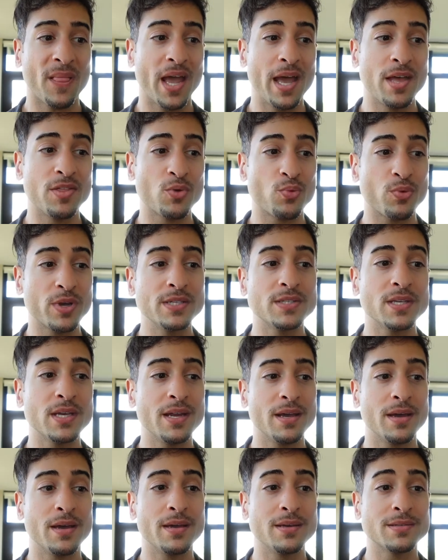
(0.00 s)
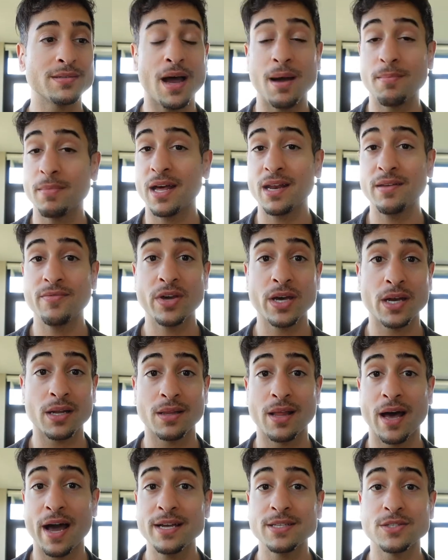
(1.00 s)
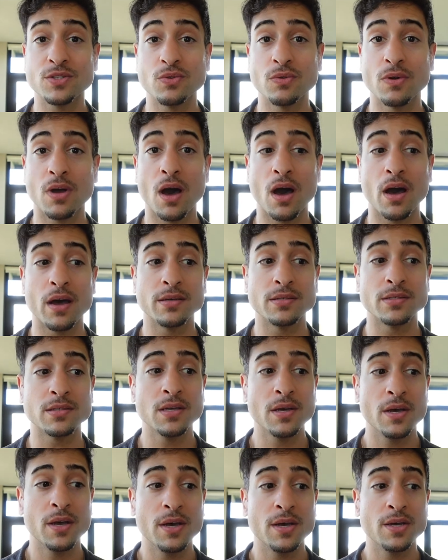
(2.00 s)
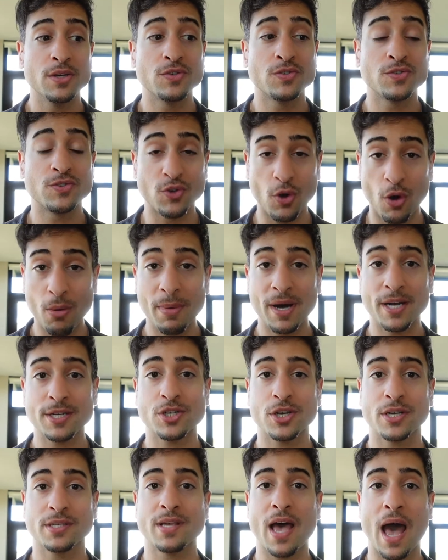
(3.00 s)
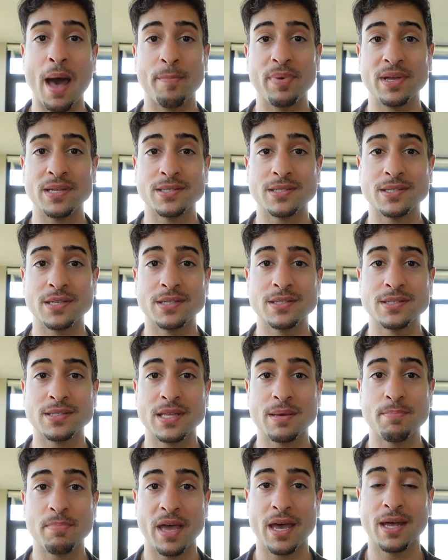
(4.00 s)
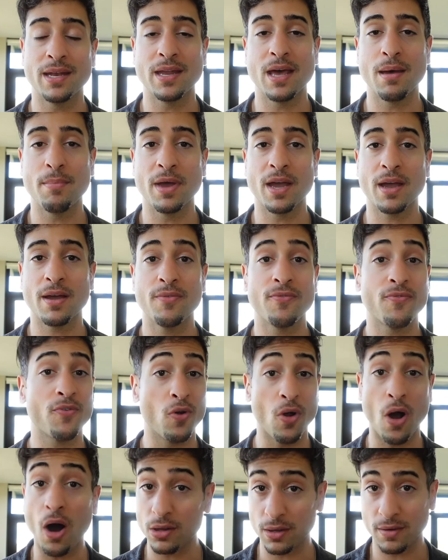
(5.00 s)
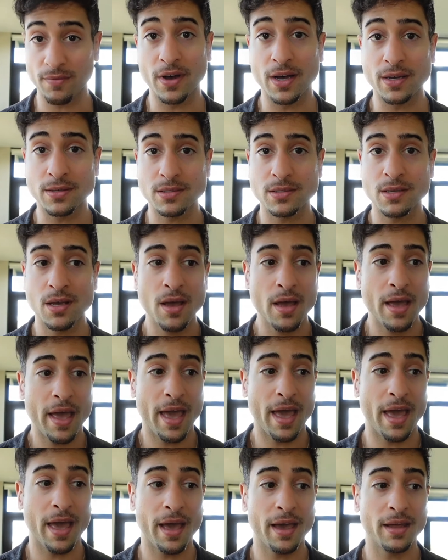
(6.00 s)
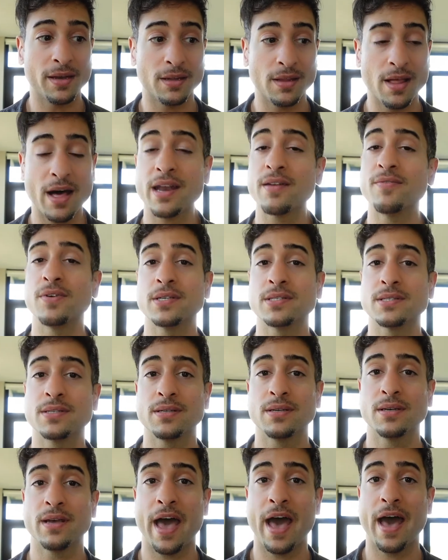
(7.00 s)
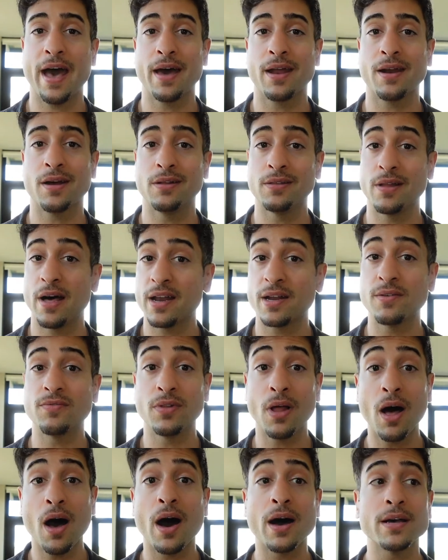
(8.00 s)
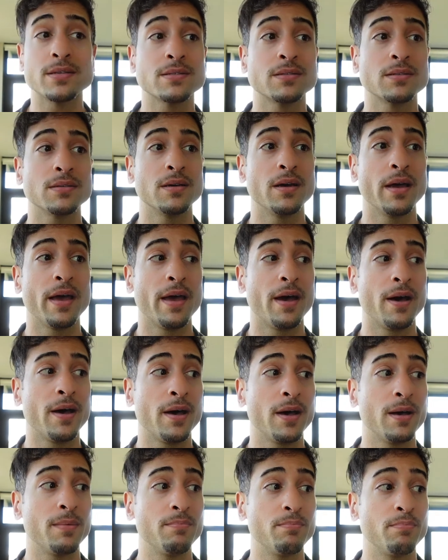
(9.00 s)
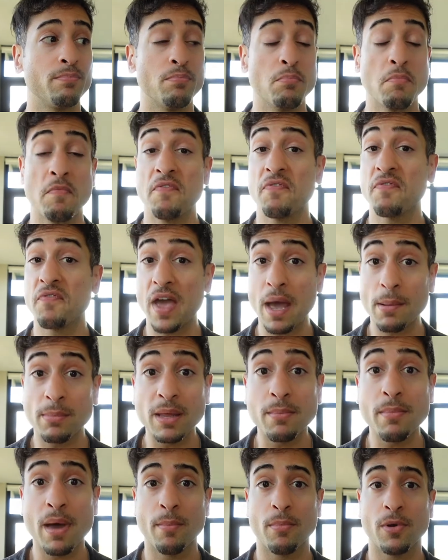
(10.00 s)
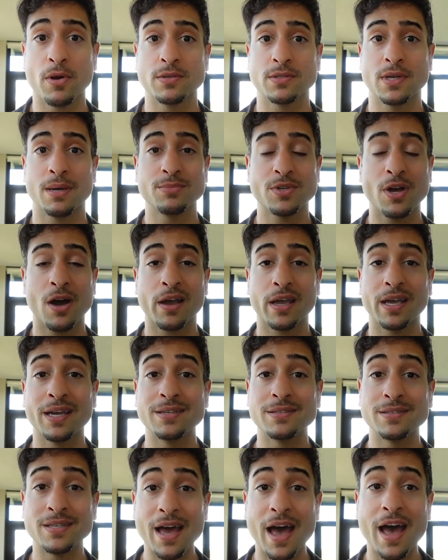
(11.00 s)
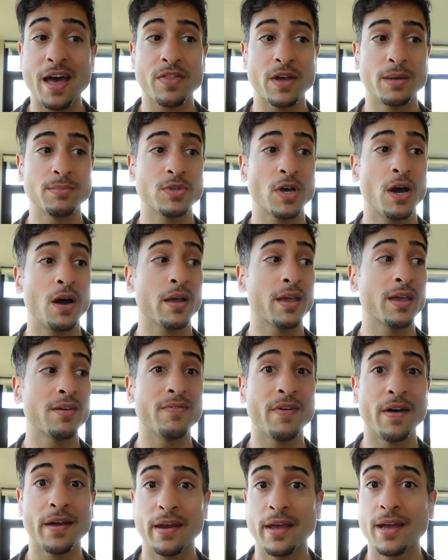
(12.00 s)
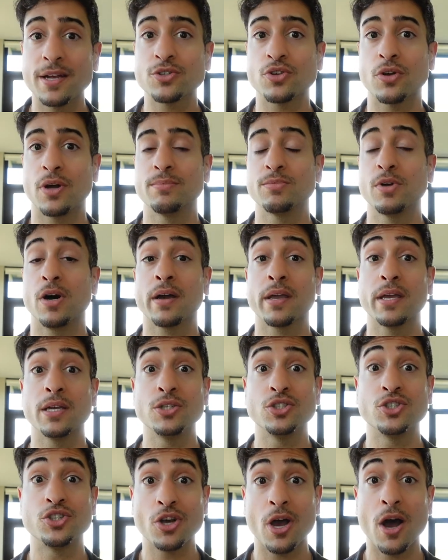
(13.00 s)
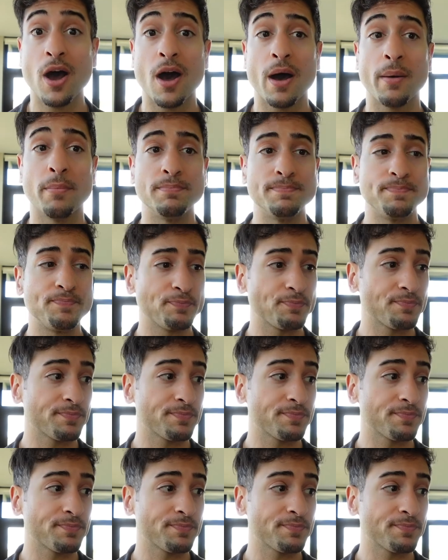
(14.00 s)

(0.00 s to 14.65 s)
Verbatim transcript: And the reason is, I'm not even gonna lie to you guys, so much has happened since the pandemic for all of us. And a lot of us had a lot of loss. Um, family members, I'm talking death, I'm talking financial, I'm talking job,